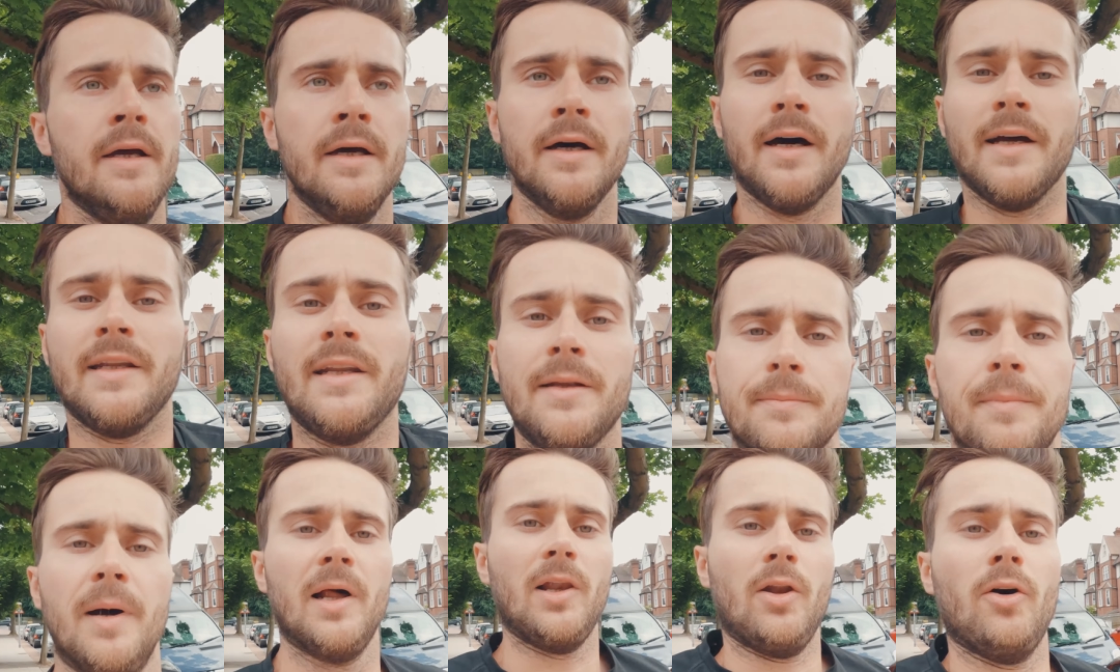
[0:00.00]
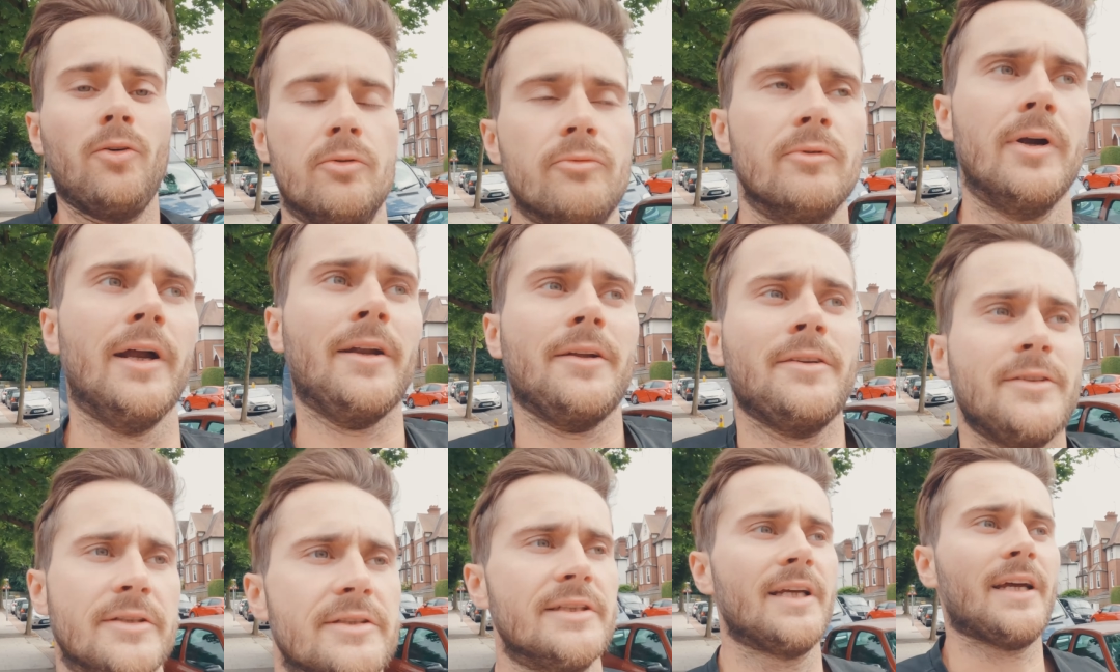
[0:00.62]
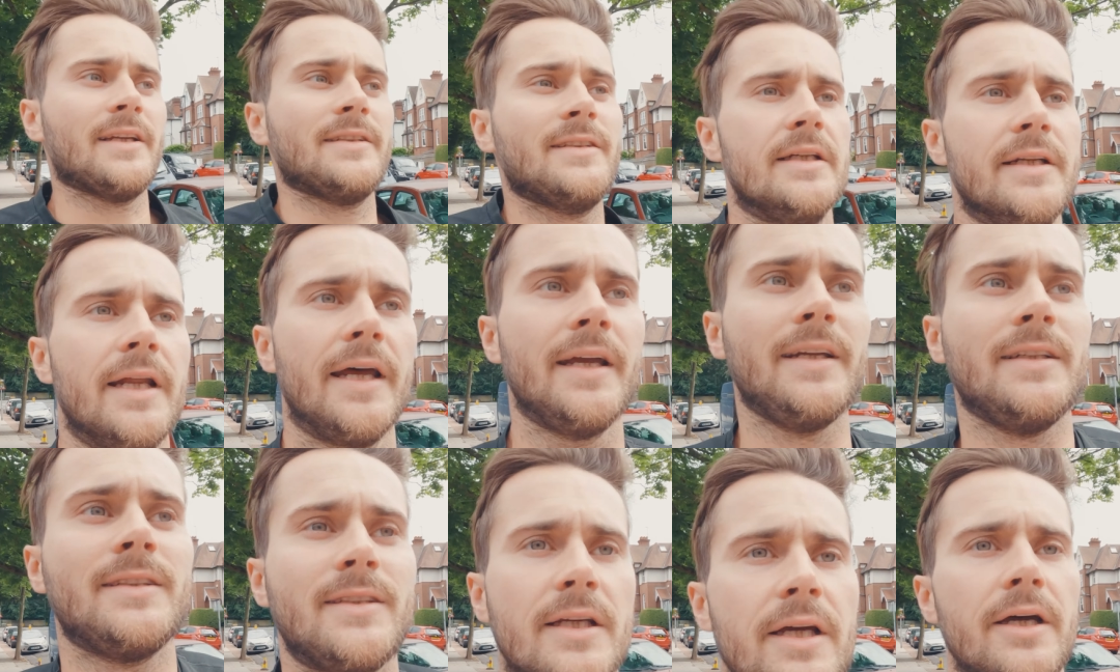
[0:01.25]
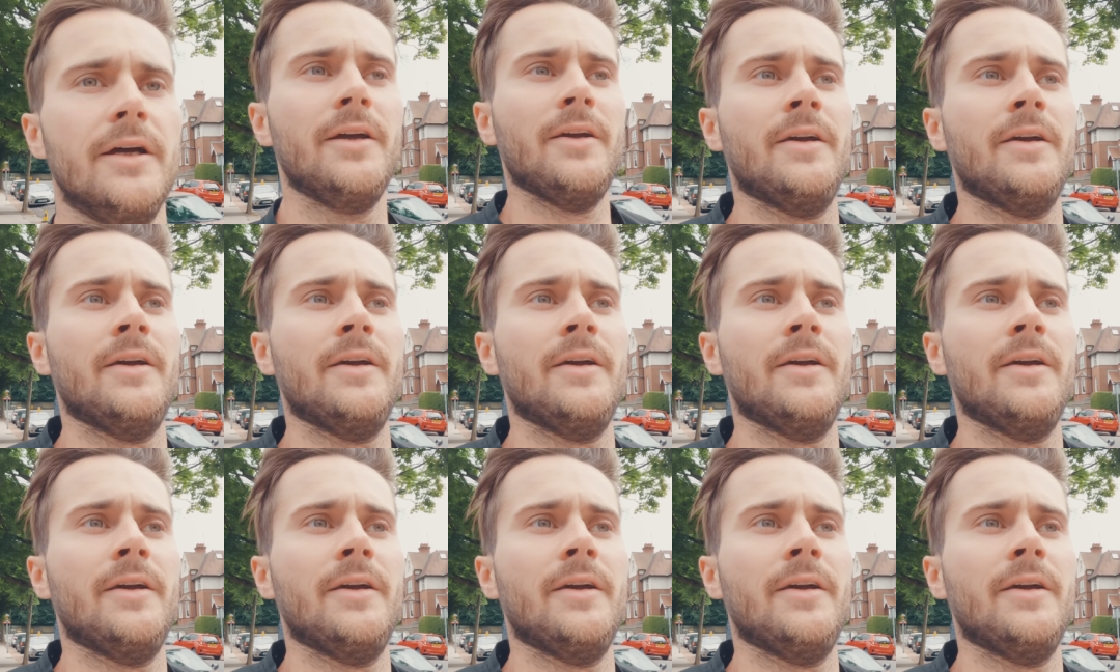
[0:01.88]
I did my long run on Saturday, so